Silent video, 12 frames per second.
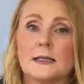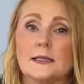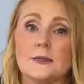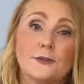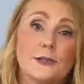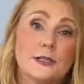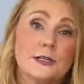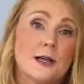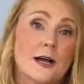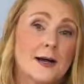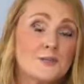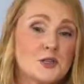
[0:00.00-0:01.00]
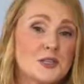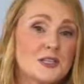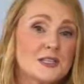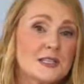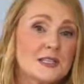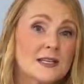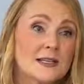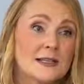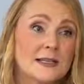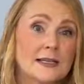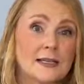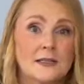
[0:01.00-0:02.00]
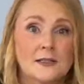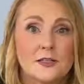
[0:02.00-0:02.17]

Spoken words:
different options like